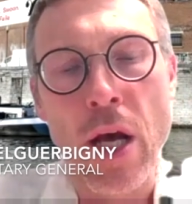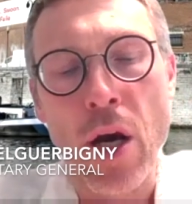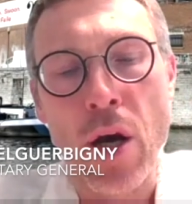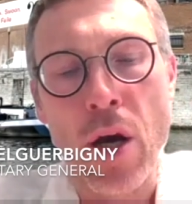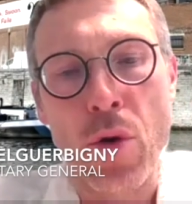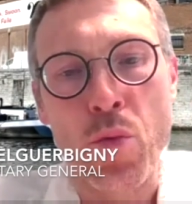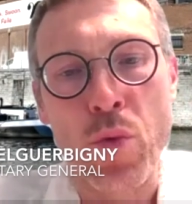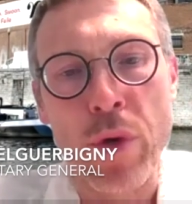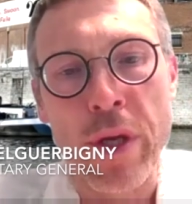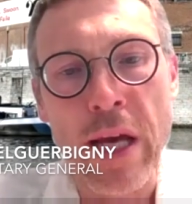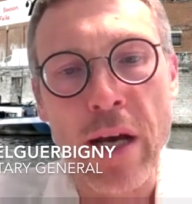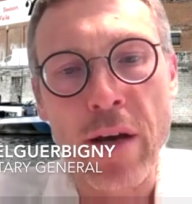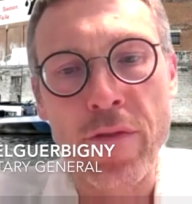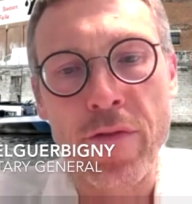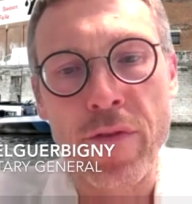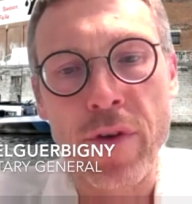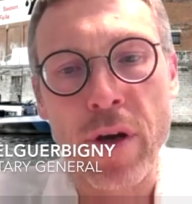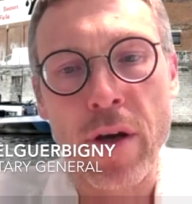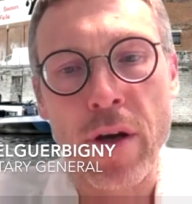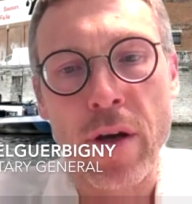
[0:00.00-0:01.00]
we
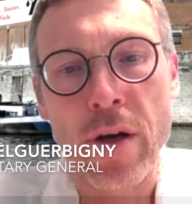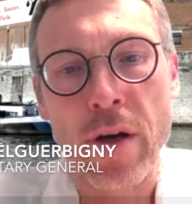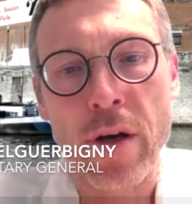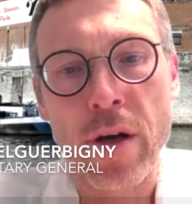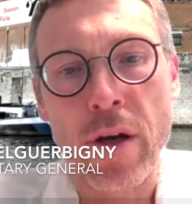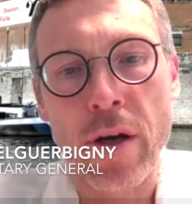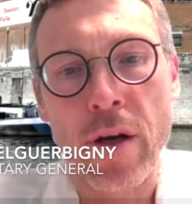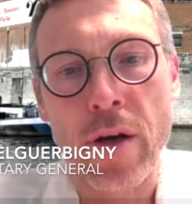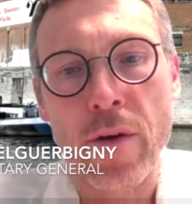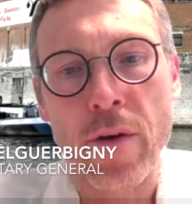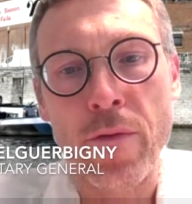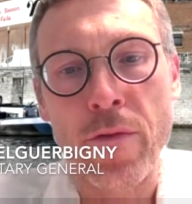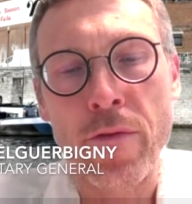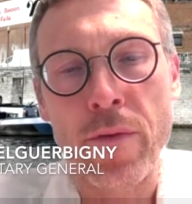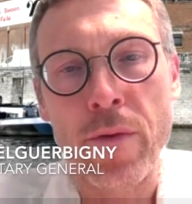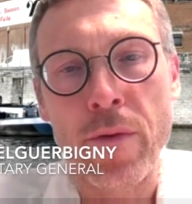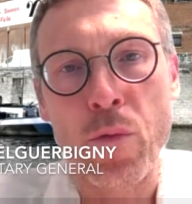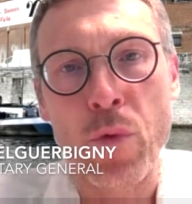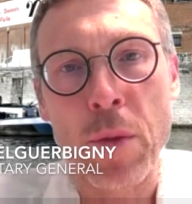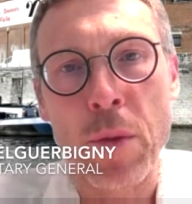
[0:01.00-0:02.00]

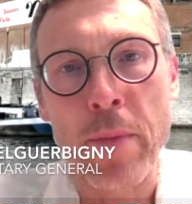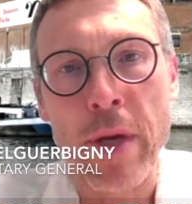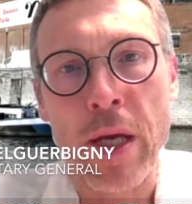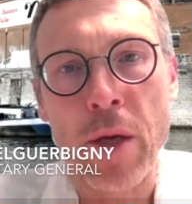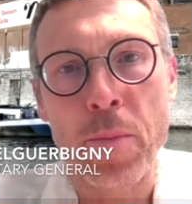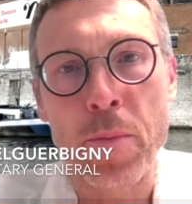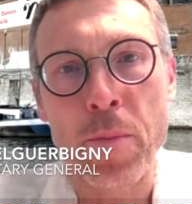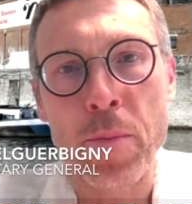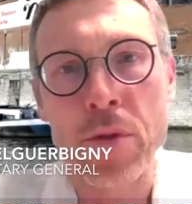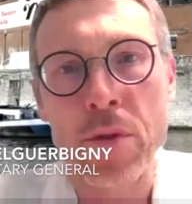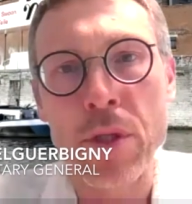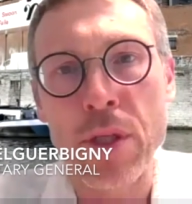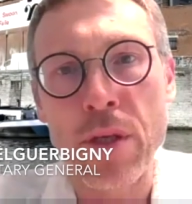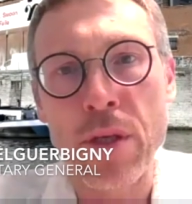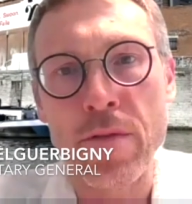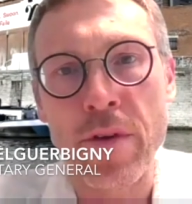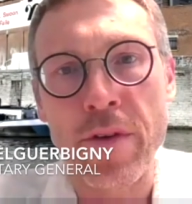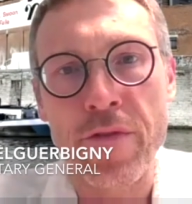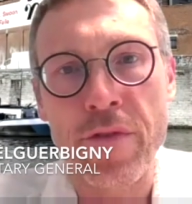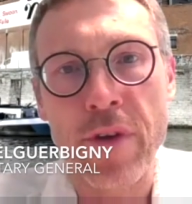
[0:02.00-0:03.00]
make
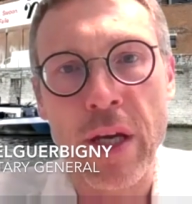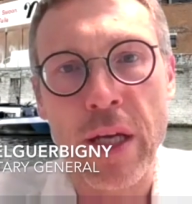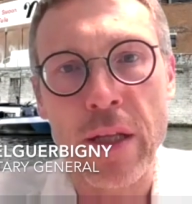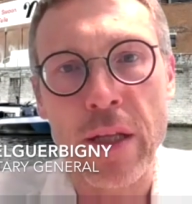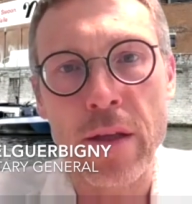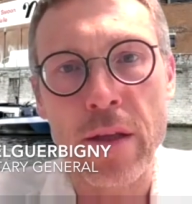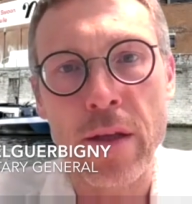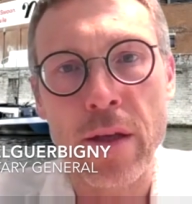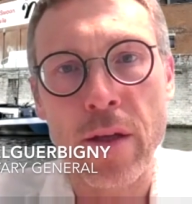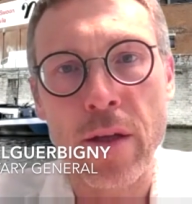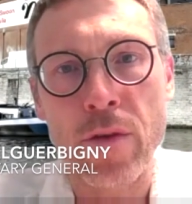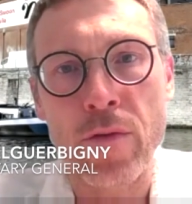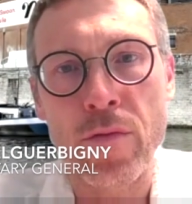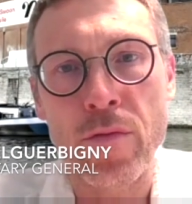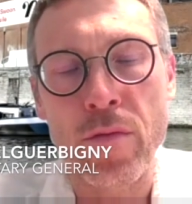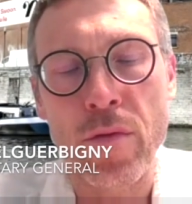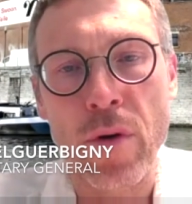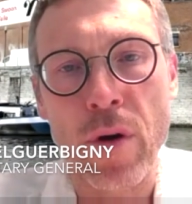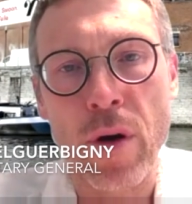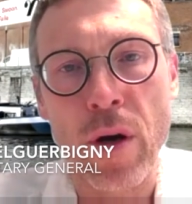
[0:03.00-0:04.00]
positive effect
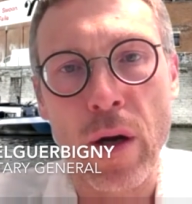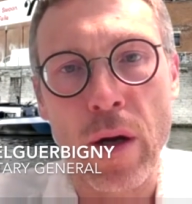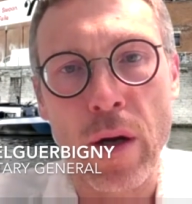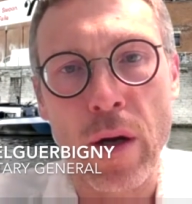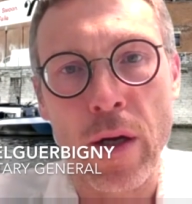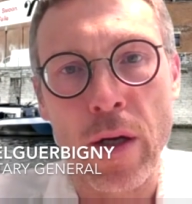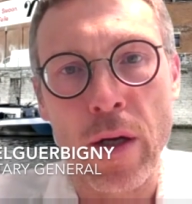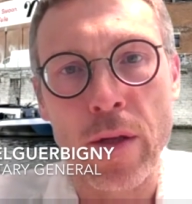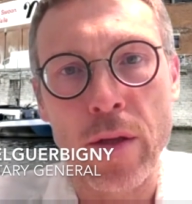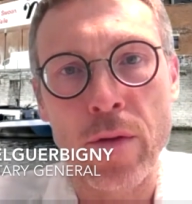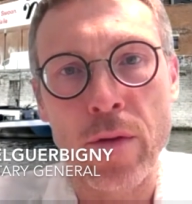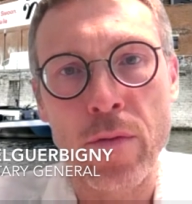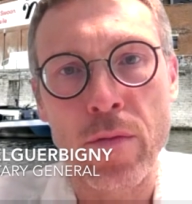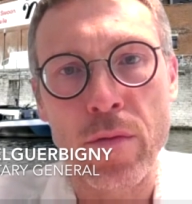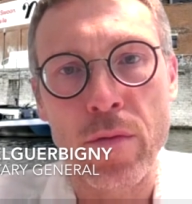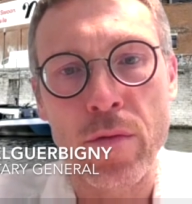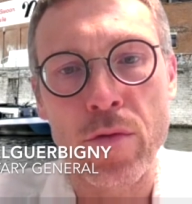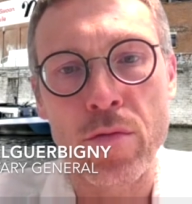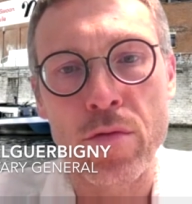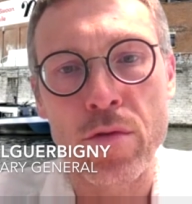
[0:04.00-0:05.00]
to
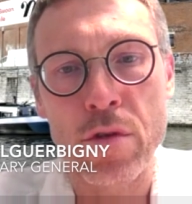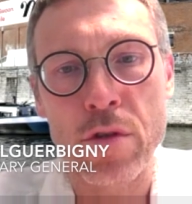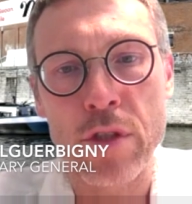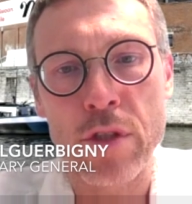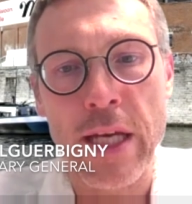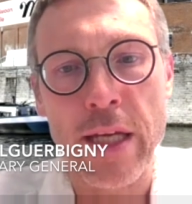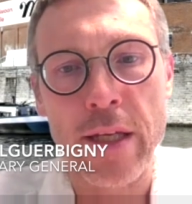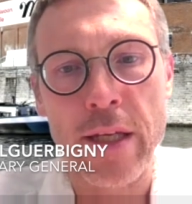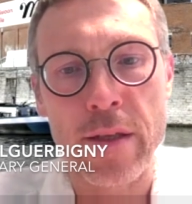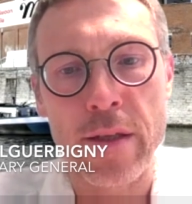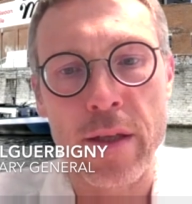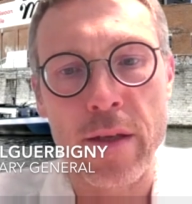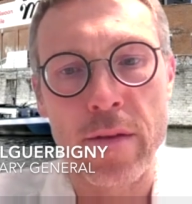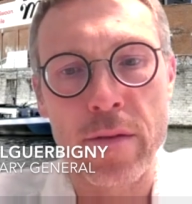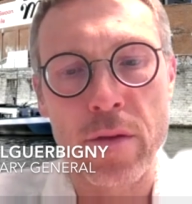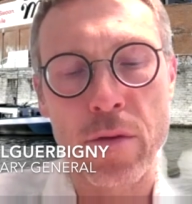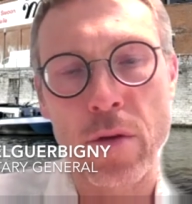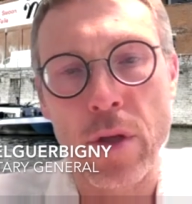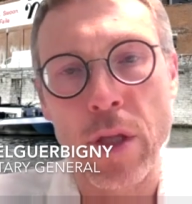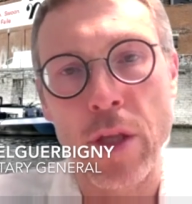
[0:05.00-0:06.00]
society,
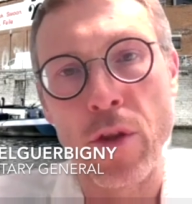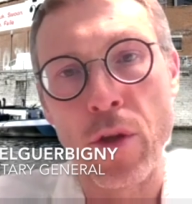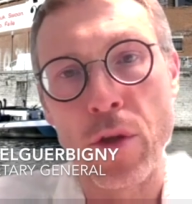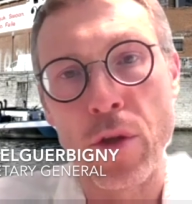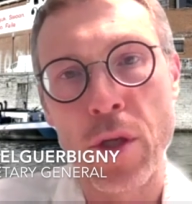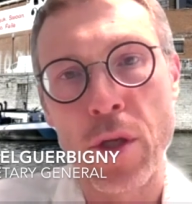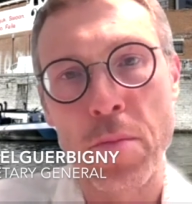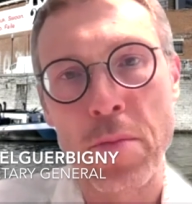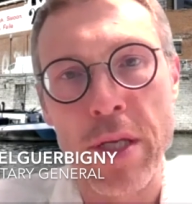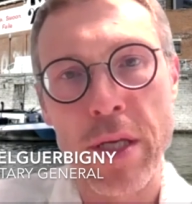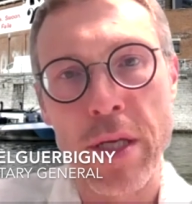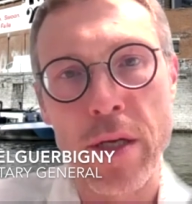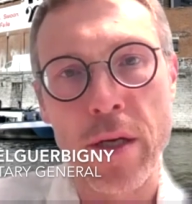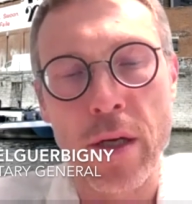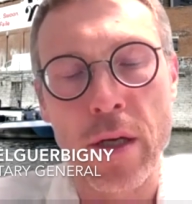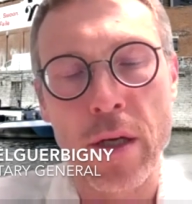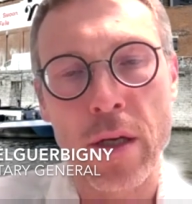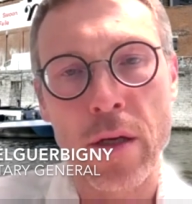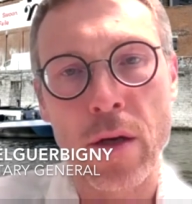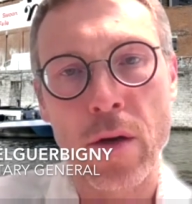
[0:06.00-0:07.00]
so, and notably
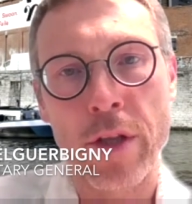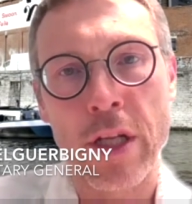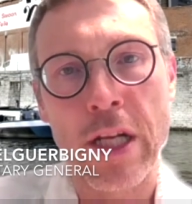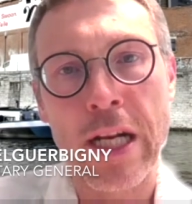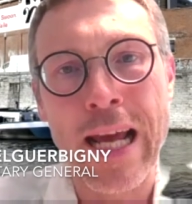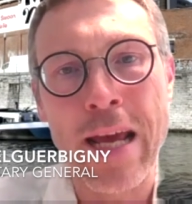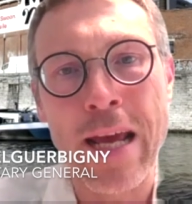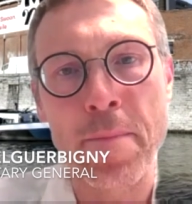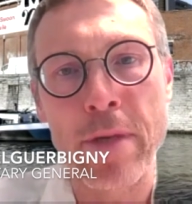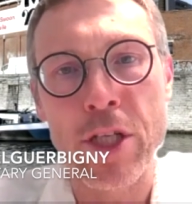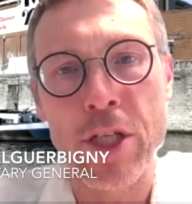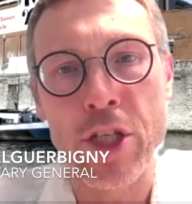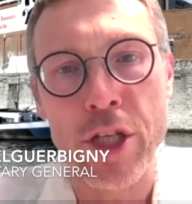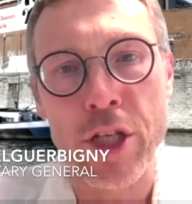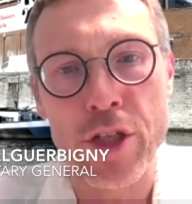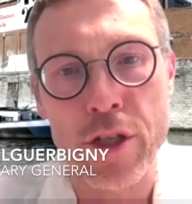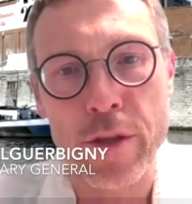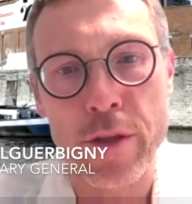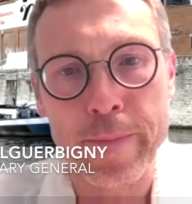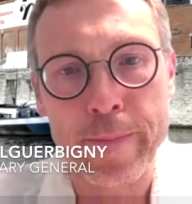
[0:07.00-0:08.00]
on climate
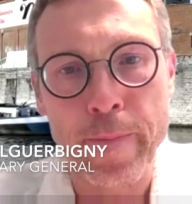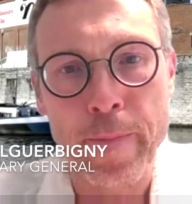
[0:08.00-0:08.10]
change.